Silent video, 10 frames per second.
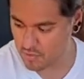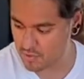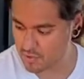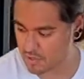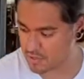
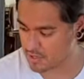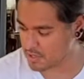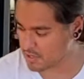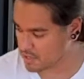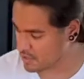
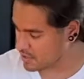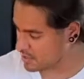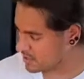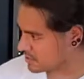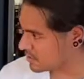
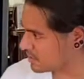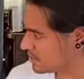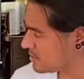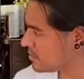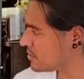
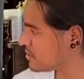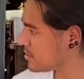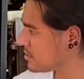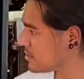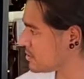
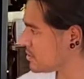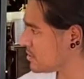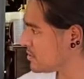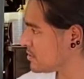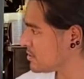
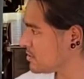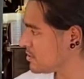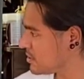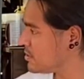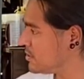
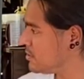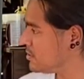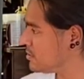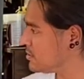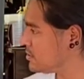
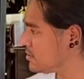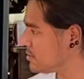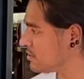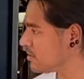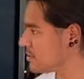
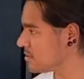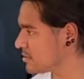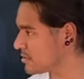[no speech]